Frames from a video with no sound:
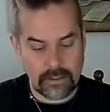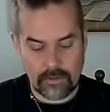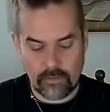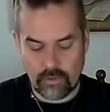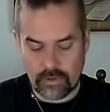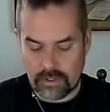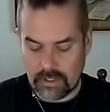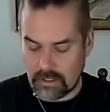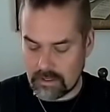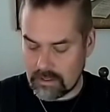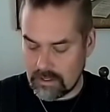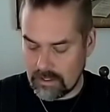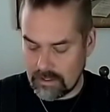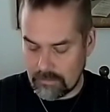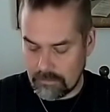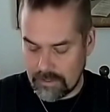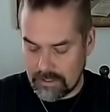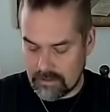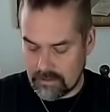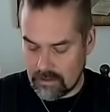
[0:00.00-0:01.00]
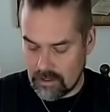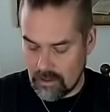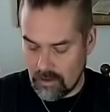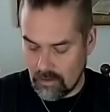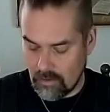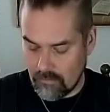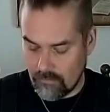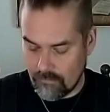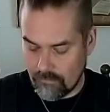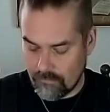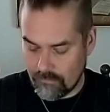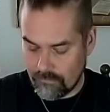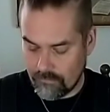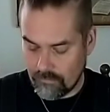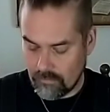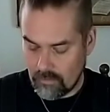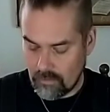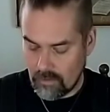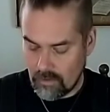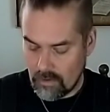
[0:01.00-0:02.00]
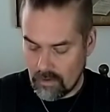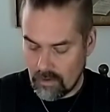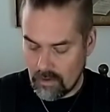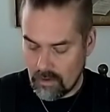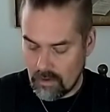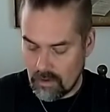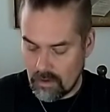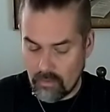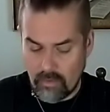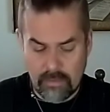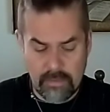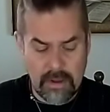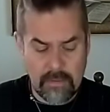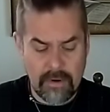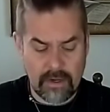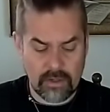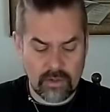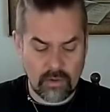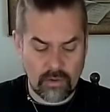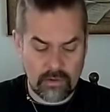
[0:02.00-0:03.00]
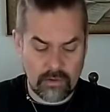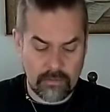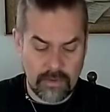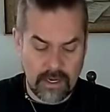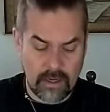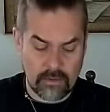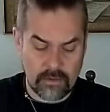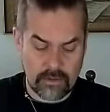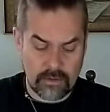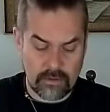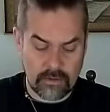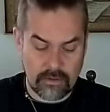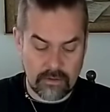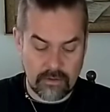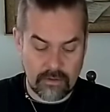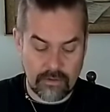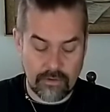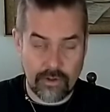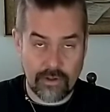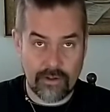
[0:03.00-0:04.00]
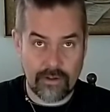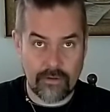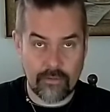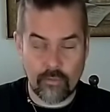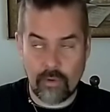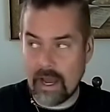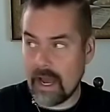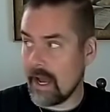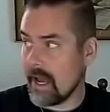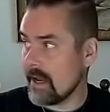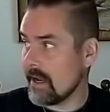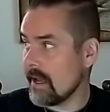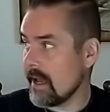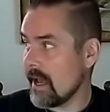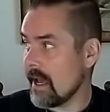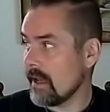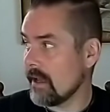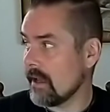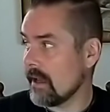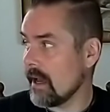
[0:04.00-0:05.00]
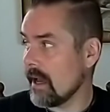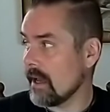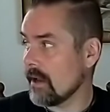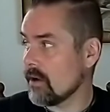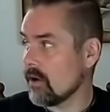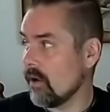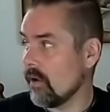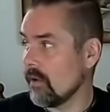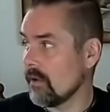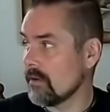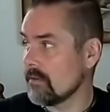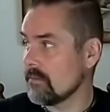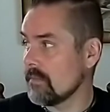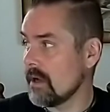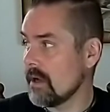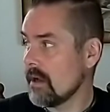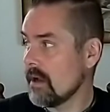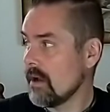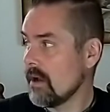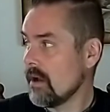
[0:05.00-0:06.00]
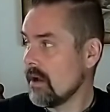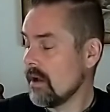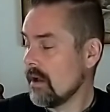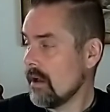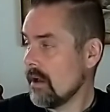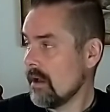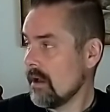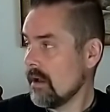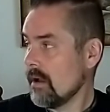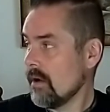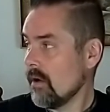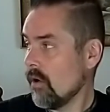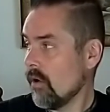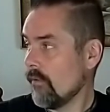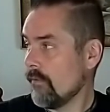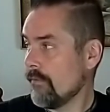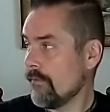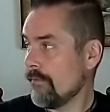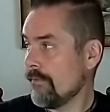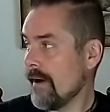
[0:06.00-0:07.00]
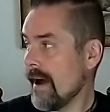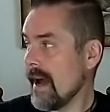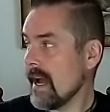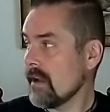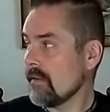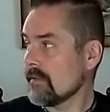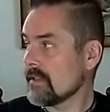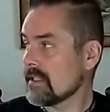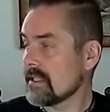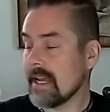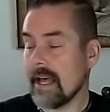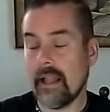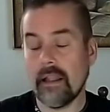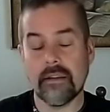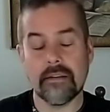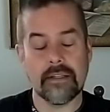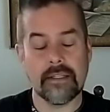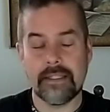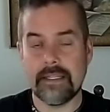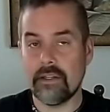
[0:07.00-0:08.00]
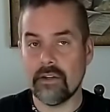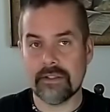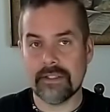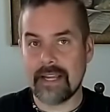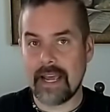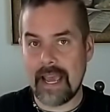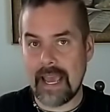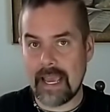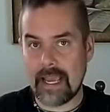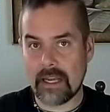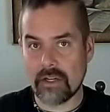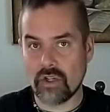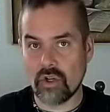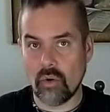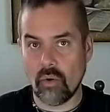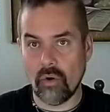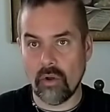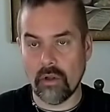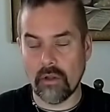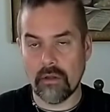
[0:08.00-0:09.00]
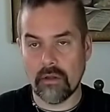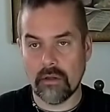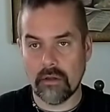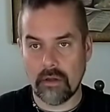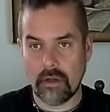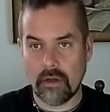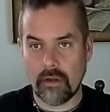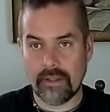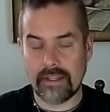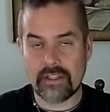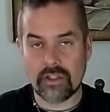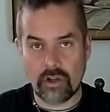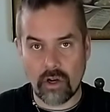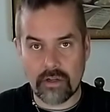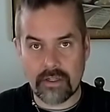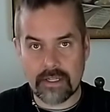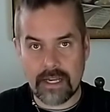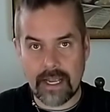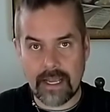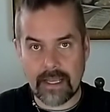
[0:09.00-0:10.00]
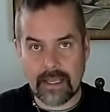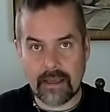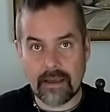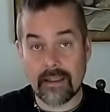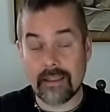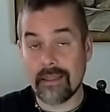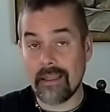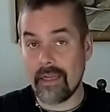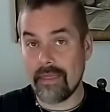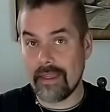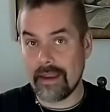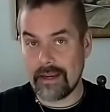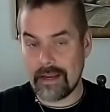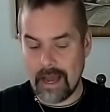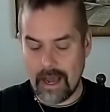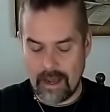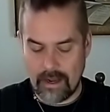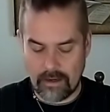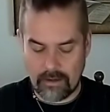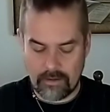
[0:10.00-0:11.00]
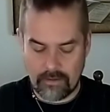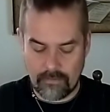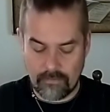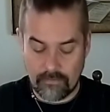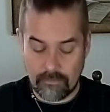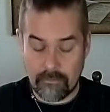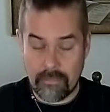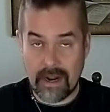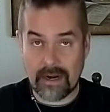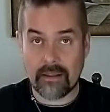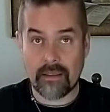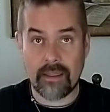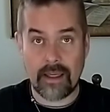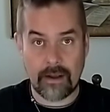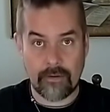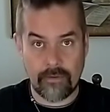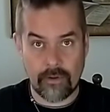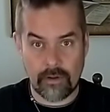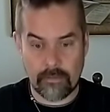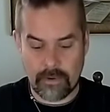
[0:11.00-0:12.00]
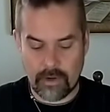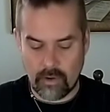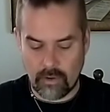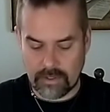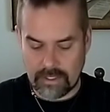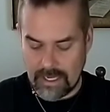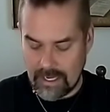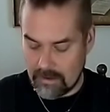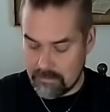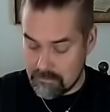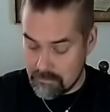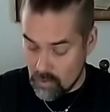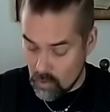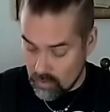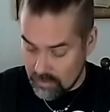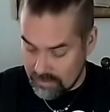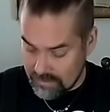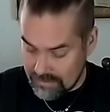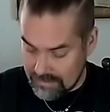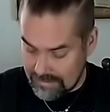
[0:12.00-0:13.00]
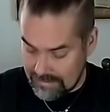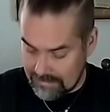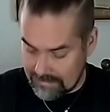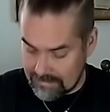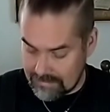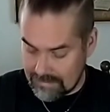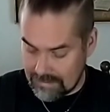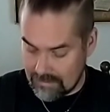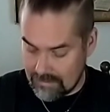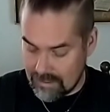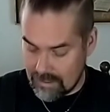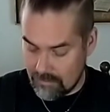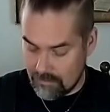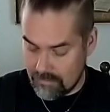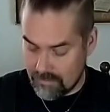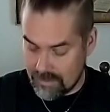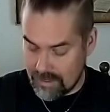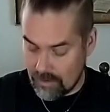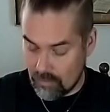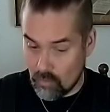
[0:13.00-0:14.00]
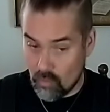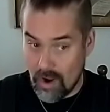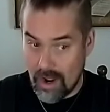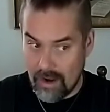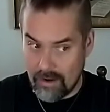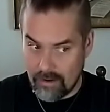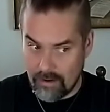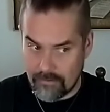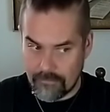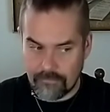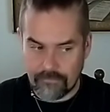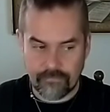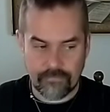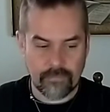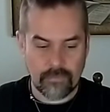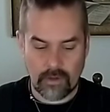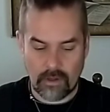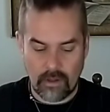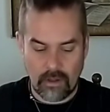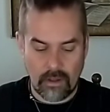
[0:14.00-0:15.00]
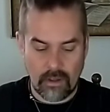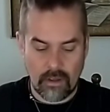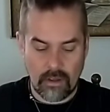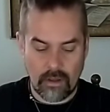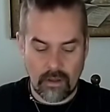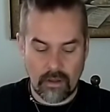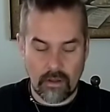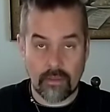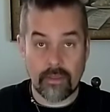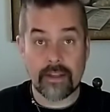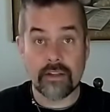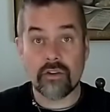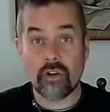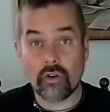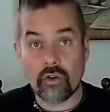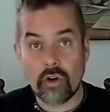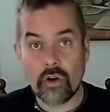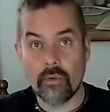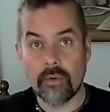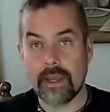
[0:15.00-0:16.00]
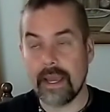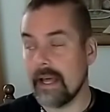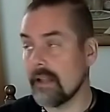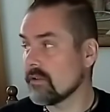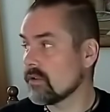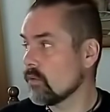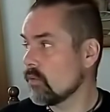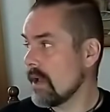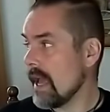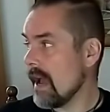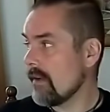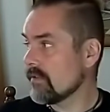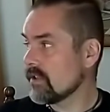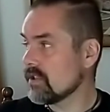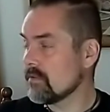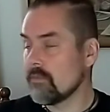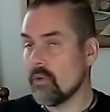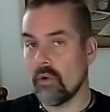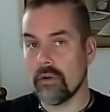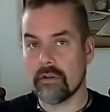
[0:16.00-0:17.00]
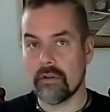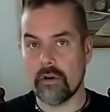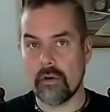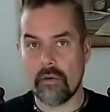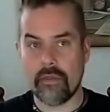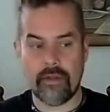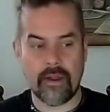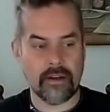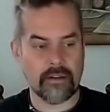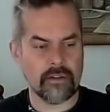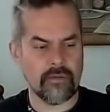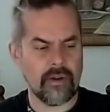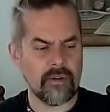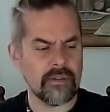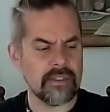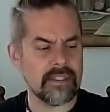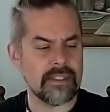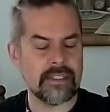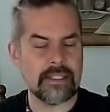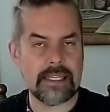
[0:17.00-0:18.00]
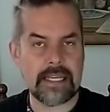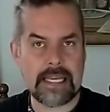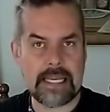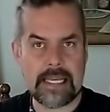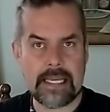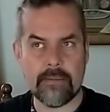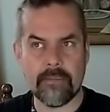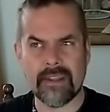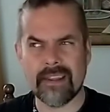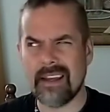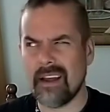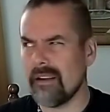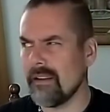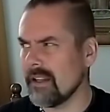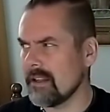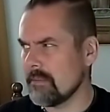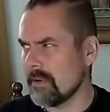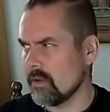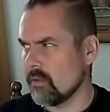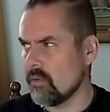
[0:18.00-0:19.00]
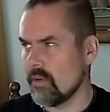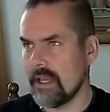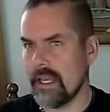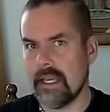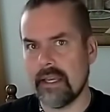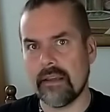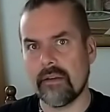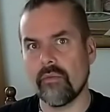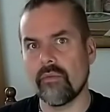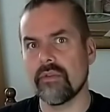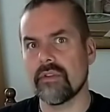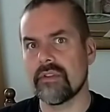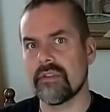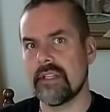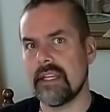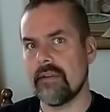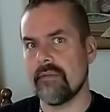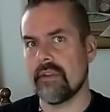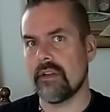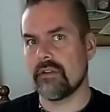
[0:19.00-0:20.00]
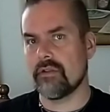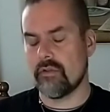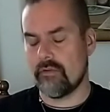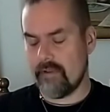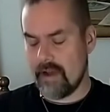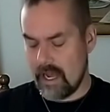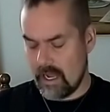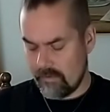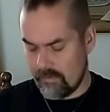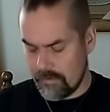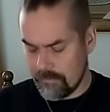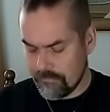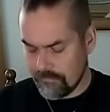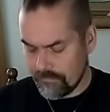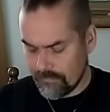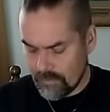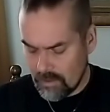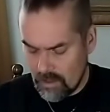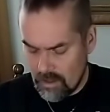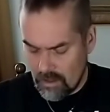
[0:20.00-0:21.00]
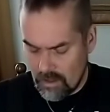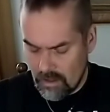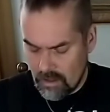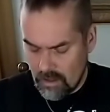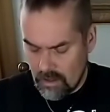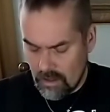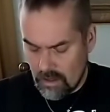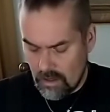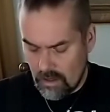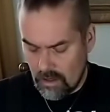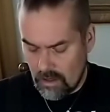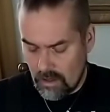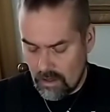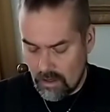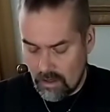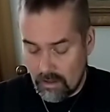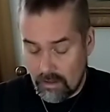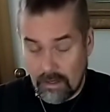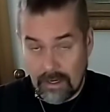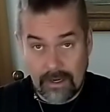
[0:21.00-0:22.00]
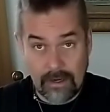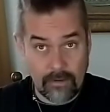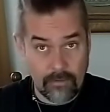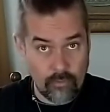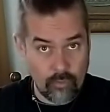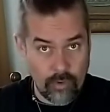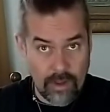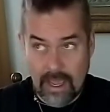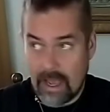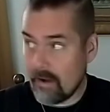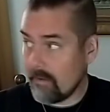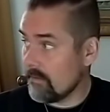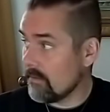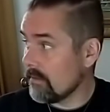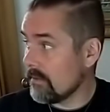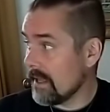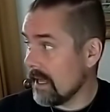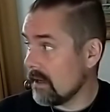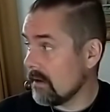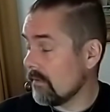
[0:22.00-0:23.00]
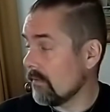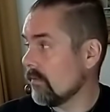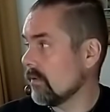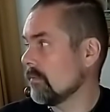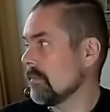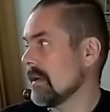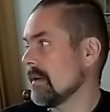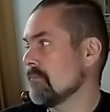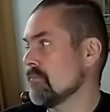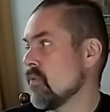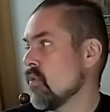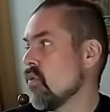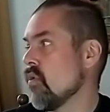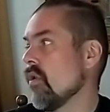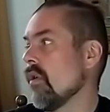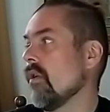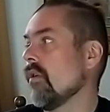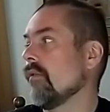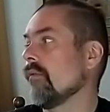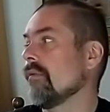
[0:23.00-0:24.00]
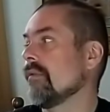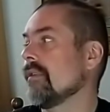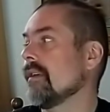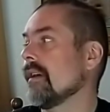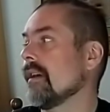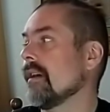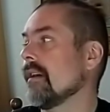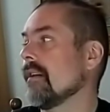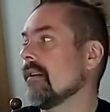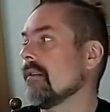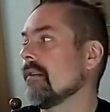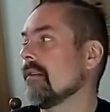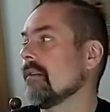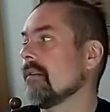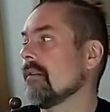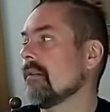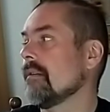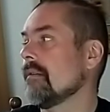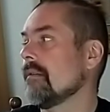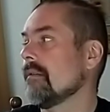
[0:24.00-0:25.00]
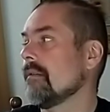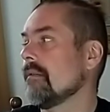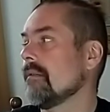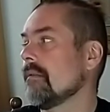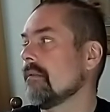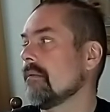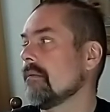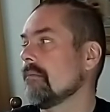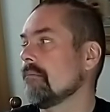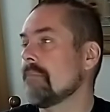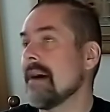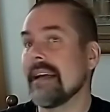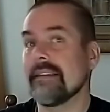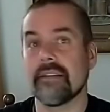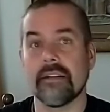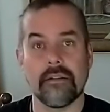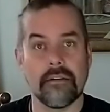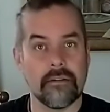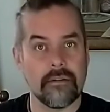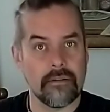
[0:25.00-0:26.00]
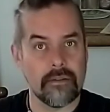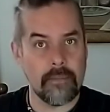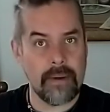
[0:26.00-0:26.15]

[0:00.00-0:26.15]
It was just a little bit slow. Remember I told you about we had a column of 5 cells that did not take at all. They start taking and then they died. But thankfully, because I had more seeds in them than one, they start growing again. So we have small growth there. So I'll see, but they're a little bit weak. We'll see if they survive. And if we have, then it will be more of the basil.